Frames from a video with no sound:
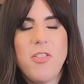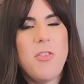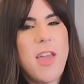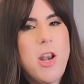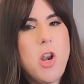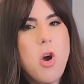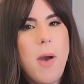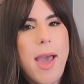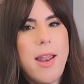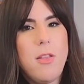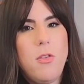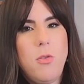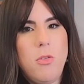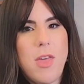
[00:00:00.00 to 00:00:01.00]
So they know how
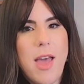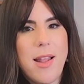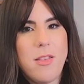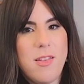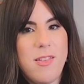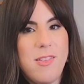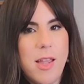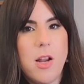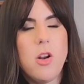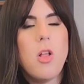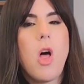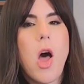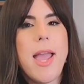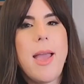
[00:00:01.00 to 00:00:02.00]
to do that to
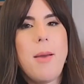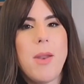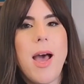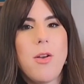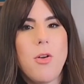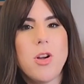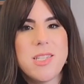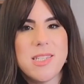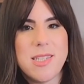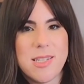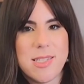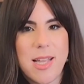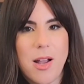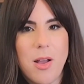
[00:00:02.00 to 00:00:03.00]
signal, I am not
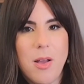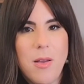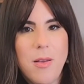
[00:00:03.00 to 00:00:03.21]
narcissistic.